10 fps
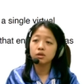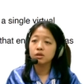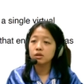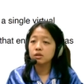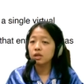
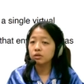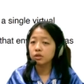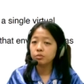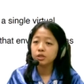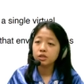Now, the
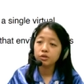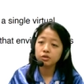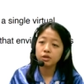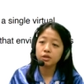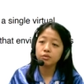objective of the
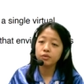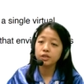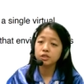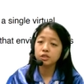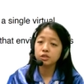
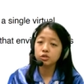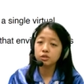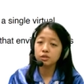innovations